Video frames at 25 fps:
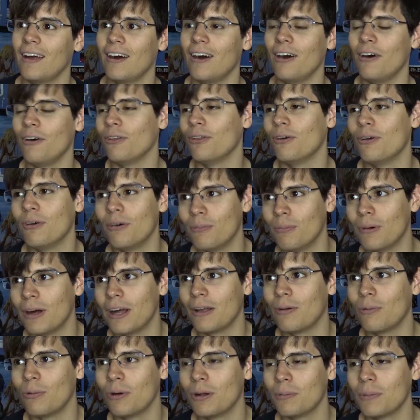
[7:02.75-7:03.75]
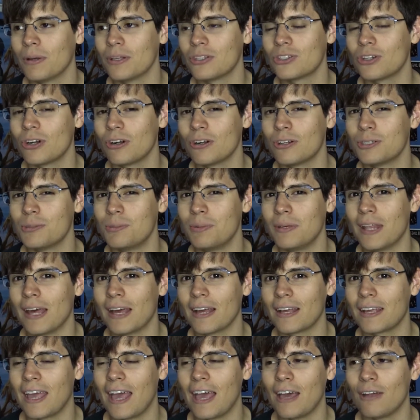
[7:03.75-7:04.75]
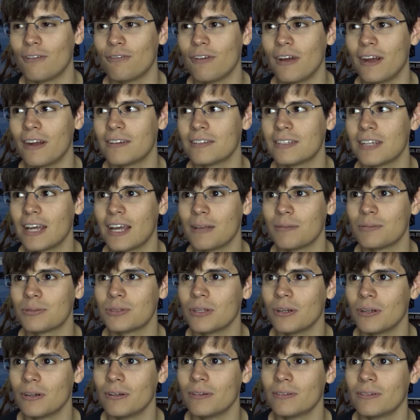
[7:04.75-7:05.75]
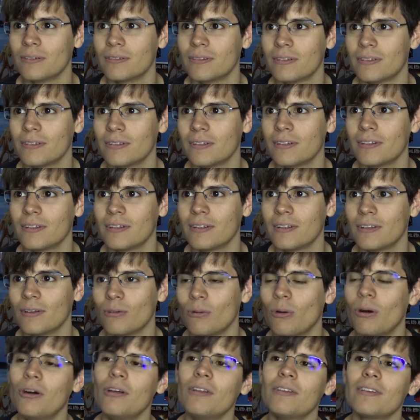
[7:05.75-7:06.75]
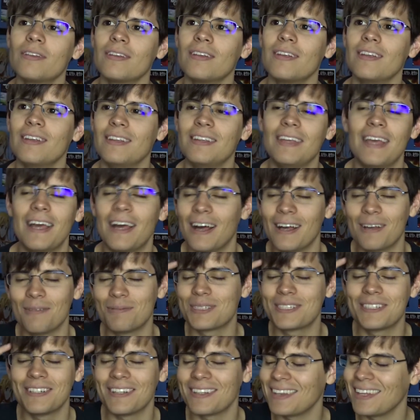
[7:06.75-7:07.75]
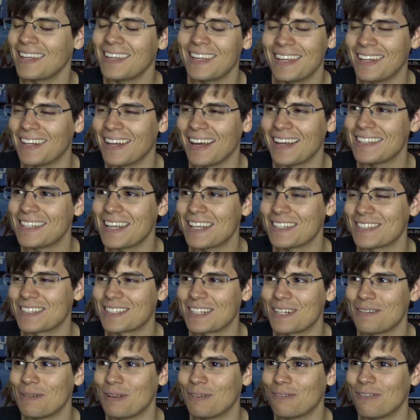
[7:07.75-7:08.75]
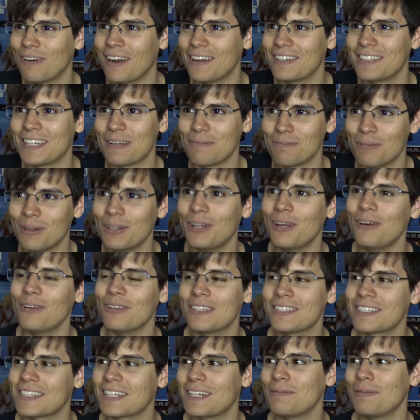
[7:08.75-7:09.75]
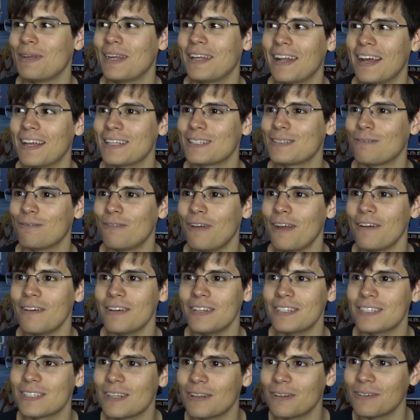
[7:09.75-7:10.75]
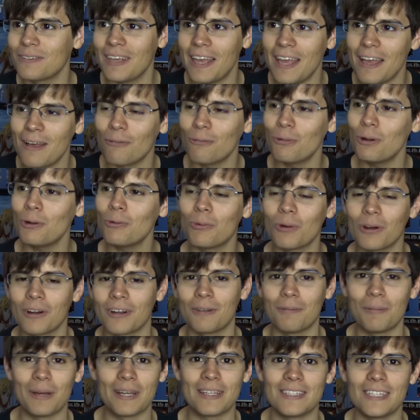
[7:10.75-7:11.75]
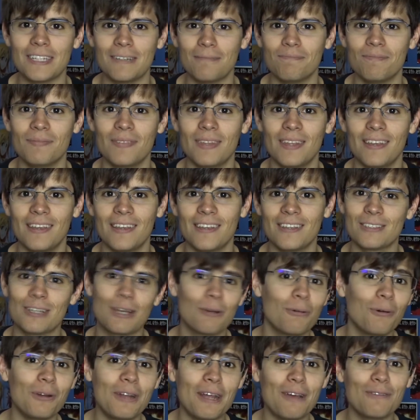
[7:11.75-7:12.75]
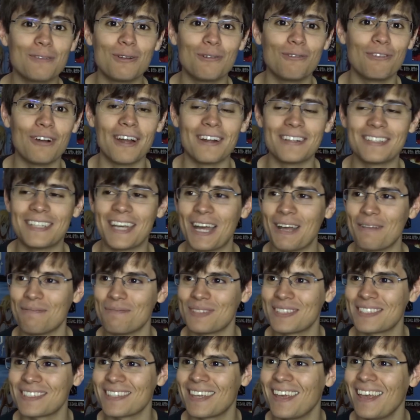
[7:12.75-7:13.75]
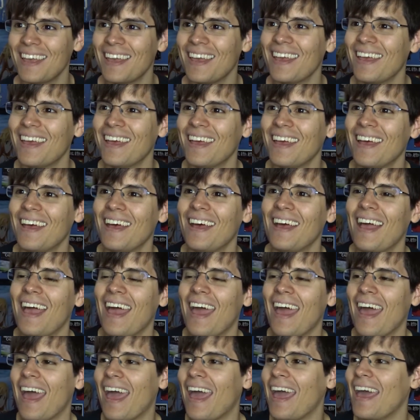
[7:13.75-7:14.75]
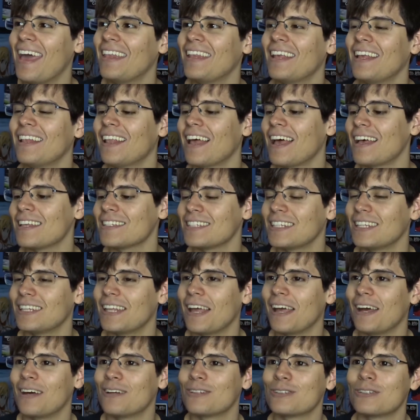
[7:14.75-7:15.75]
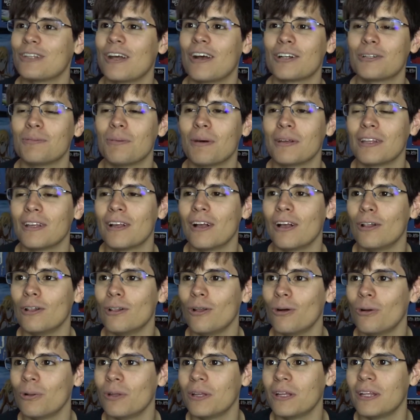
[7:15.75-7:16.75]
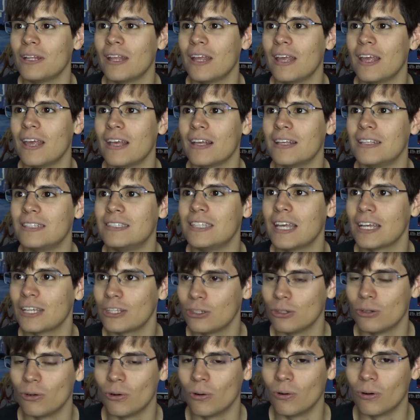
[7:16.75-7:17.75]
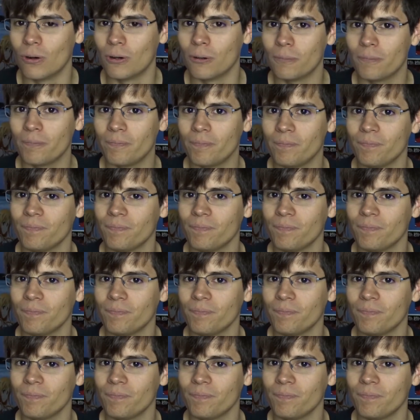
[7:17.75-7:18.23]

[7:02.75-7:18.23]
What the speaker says: Although I wanted my starter to be that cat fire type, so... Well, yeah, I'm still thinking Ninetales is going to be fire type, but no, this is going to be an Ice and Fairy, so yeah, it will work in my team. So I won't have 2 fire types. And then lastly, they also talked about the Alolan Executor.